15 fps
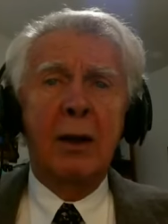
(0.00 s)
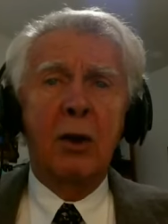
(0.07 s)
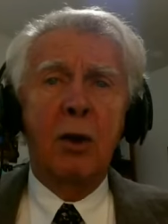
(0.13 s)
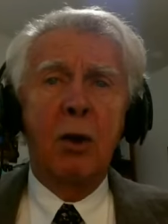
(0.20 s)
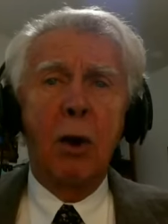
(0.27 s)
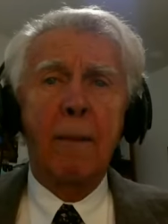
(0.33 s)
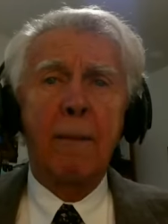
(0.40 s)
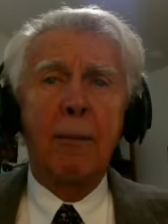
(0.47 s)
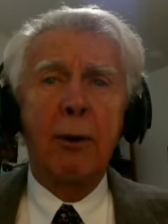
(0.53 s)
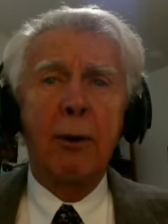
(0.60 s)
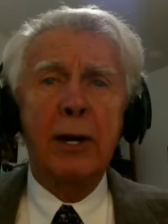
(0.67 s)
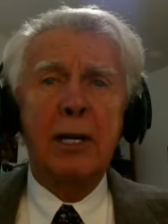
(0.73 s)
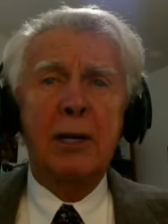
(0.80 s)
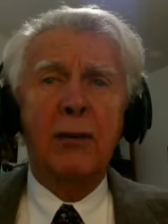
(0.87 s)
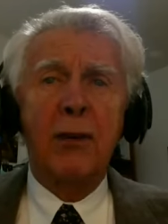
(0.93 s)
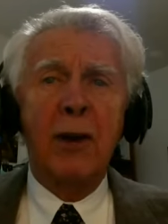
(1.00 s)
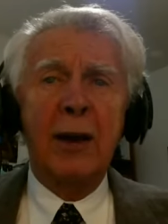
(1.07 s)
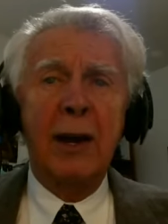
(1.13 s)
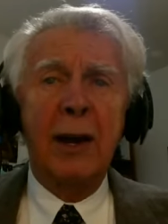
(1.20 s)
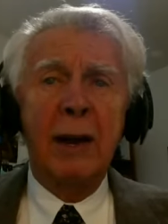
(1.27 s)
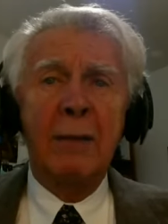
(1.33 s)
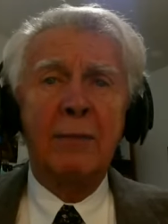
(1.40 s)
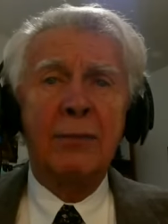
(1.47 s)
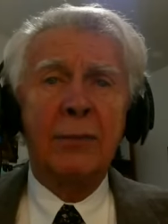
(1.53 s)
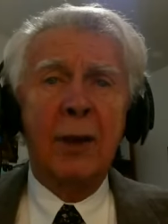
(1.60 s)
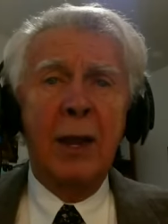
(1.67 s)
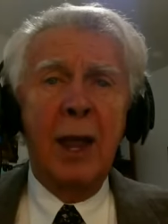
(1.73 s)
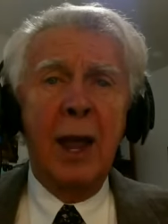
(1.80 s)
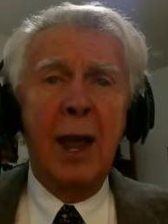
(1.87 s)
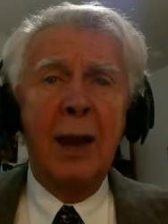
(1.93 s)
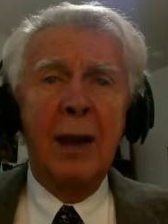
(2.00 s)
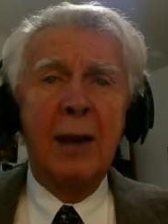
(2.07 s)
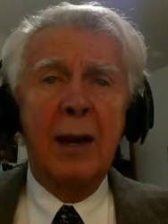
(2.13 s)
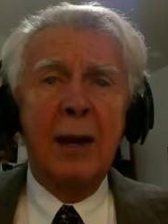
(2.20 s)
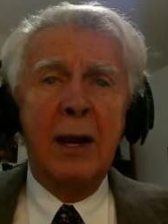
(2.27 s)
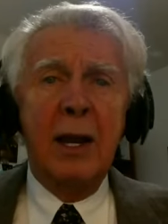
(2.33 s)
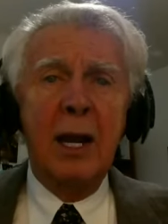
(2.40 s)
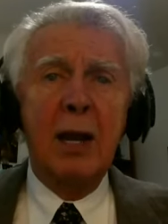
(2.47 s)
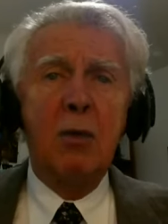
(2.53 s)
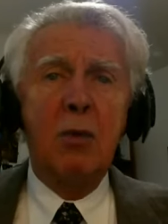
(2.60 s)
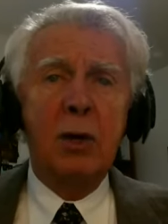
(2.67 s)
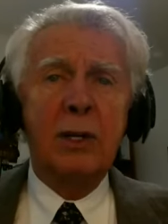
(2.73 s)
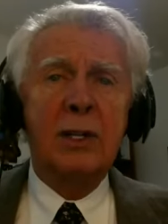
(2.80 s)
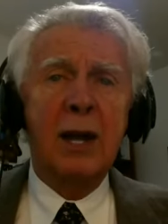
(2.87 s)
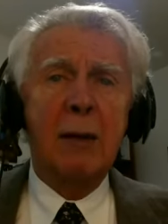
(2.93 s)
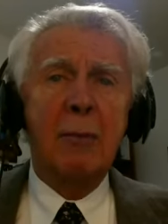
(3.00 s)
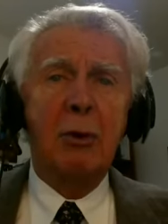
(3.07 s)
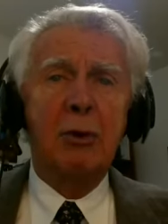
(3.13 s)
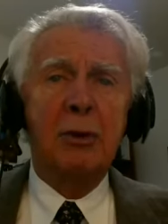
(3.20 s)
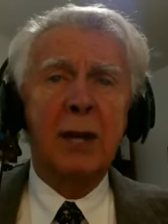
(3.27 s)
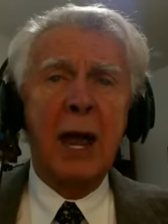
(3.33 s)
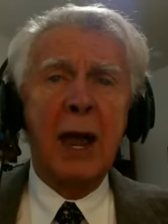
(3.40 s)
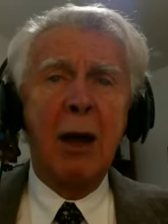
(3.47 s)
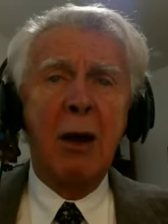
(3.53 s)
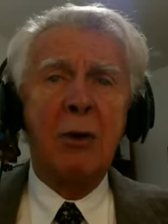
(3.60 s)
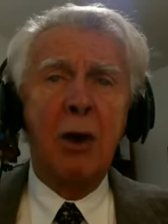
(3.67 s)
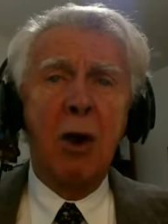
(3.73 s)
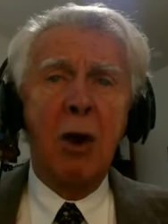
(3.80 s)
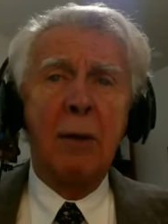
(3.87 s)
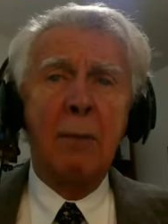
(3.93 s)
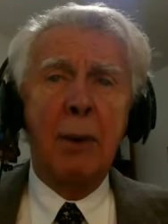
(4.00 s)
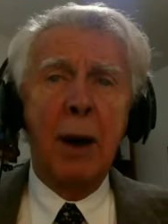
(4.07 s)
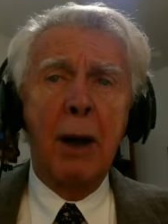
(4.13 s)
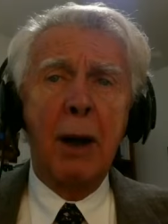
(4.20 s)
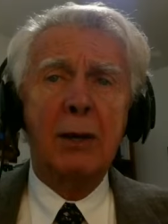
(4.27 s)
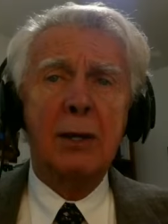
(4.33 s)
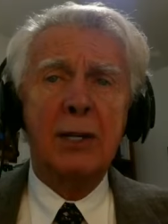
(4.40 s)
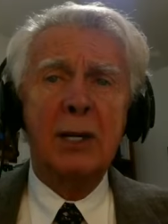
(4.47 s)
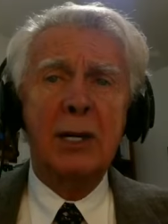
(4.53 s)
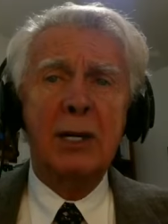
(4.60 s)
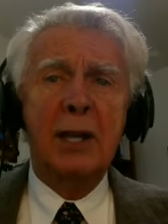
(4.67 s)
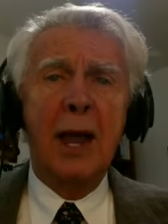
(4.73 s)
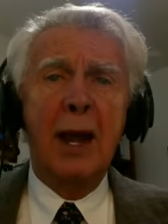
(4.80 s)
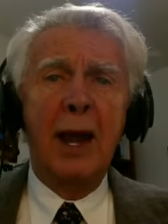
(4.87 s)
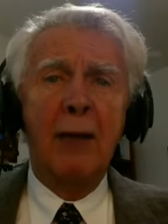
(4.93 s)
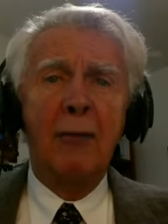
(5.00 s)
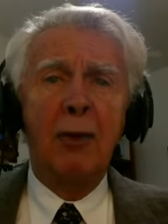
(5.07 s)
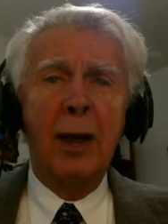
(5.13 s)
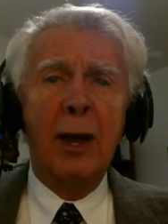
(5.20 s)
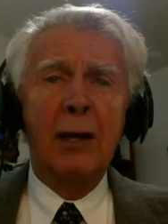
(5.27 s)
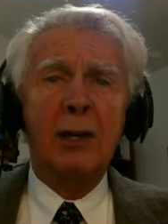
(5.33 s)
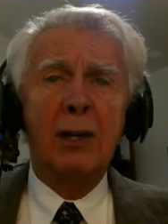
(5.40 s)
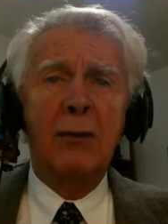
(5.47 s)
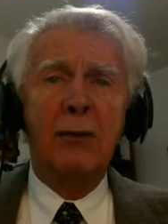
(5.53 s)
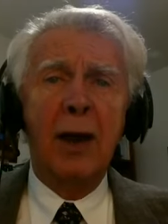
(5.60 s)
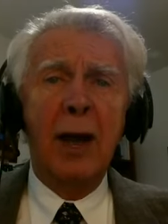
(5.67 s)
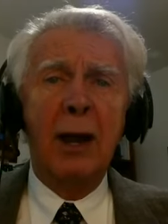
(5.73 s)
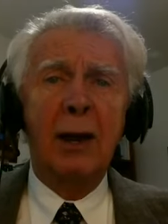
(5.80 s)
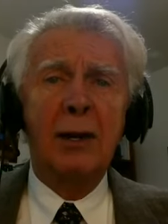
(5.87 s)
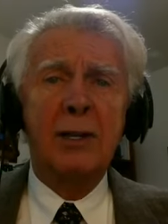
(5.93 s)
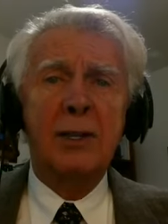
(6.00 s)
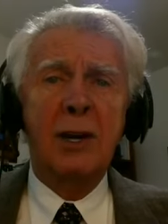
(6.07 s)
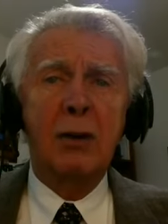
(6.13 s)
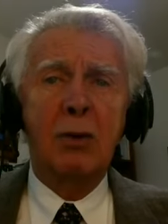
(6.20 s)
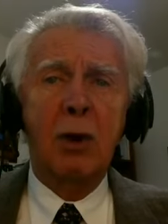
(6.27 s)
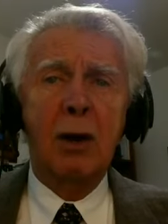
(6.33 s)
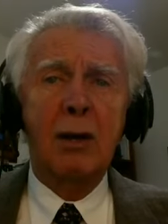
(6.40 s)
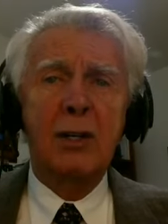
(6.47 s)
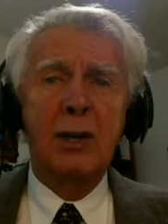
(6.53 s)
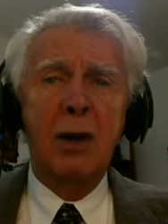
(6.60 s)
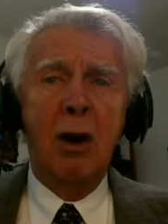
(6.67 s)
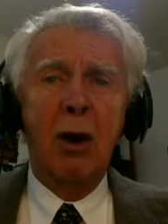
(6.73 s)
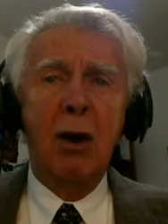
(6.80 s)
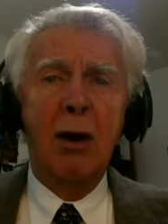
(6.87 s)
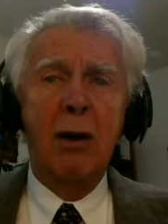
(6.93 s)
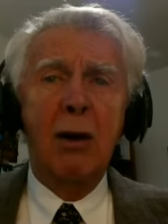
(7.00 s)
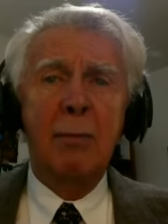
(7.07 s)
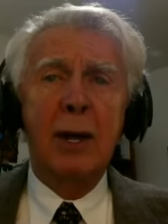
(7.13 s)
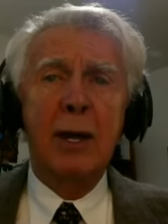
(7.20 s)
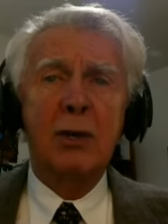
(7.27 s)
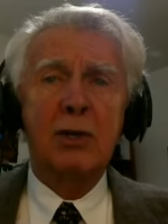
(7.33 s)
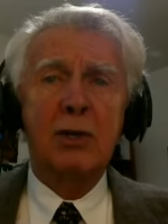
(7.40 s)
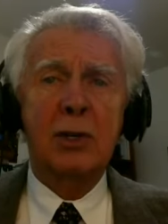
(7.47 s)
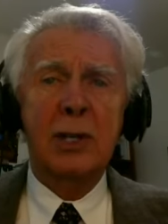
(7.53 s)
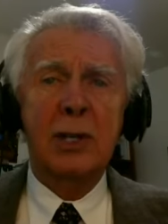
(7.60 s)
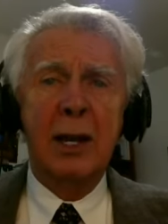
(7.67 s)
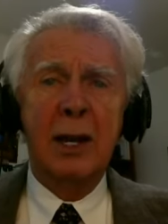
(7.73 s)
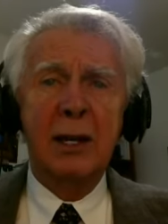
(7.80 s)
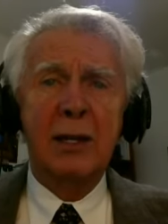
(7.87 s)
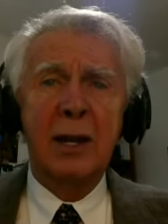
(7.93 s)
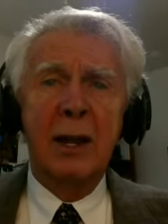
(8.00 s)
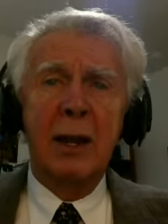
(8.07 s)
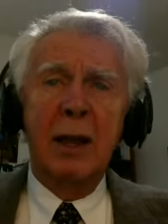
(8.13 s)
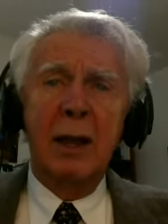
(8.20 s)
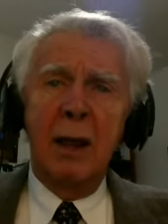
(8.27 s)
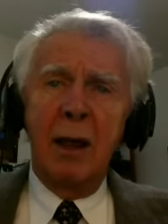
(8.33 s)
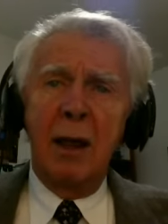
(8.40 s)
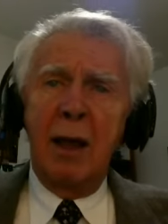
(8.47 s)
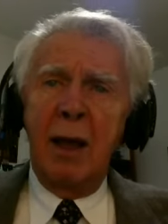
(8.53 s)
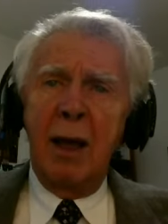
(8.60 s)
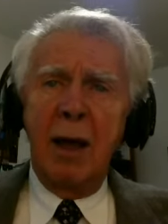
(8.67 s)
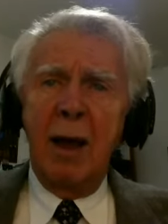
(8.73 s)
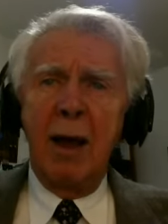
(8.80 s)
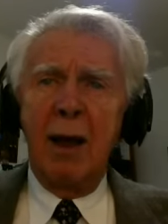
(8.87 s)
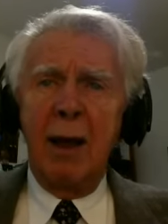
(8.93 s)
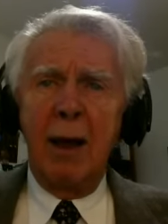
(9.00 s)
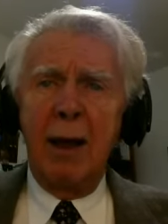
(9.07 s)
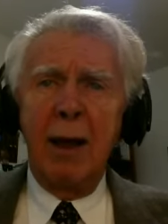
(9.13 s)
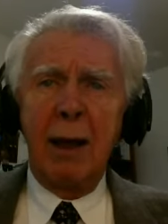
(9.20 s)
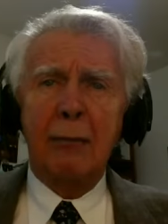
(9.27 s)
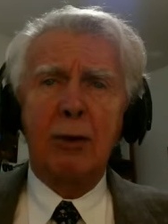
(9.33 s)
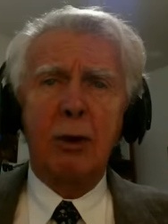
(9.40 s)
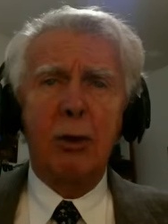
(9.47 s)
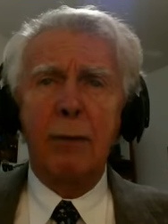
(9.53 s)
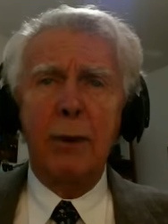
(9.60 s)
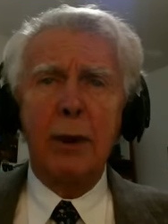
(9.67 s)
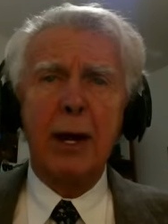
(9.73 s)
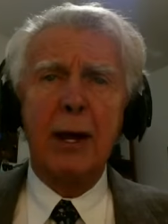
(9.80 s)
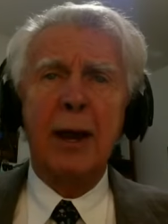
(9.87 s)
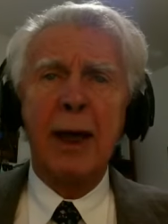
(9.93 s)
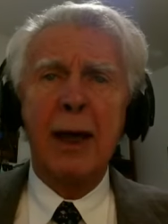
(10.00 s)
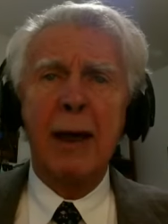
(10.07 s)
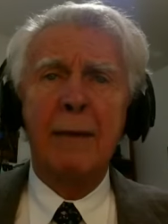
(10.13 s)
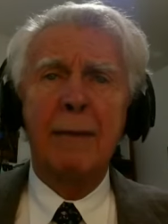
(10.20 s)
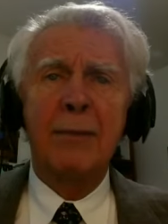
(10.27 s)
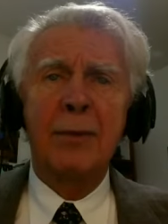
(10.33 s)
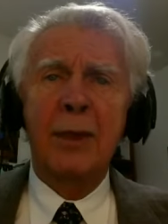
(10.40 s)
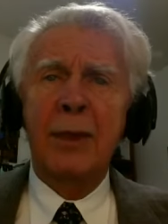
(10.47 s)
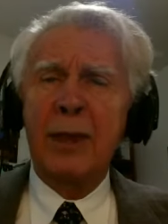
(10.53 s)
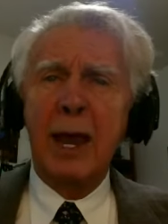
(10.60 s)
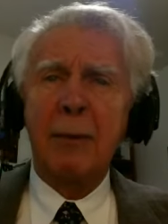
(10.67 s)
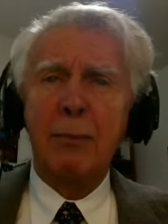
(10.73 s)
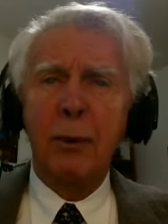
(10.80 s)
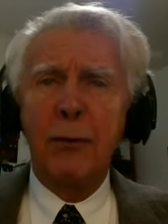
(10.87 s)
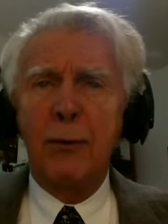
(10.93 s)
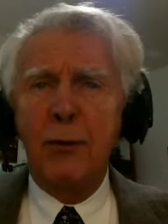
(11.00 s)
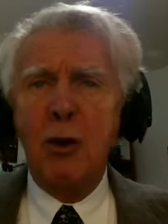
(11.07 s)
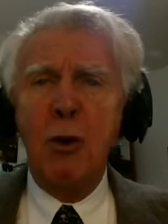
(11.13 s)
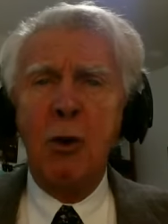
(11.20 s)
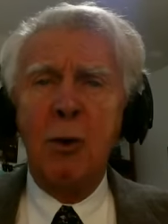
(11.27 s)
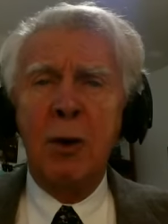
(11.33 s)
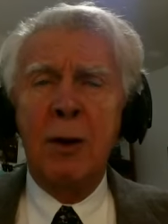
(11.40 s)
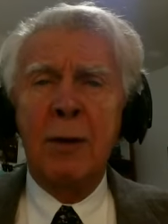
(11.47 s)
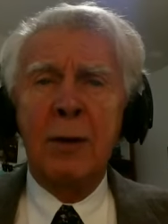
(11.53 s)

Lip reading: core police funding. And he would double down on policies that have led to violence across our major cities. I have to repeat again, that buffoon,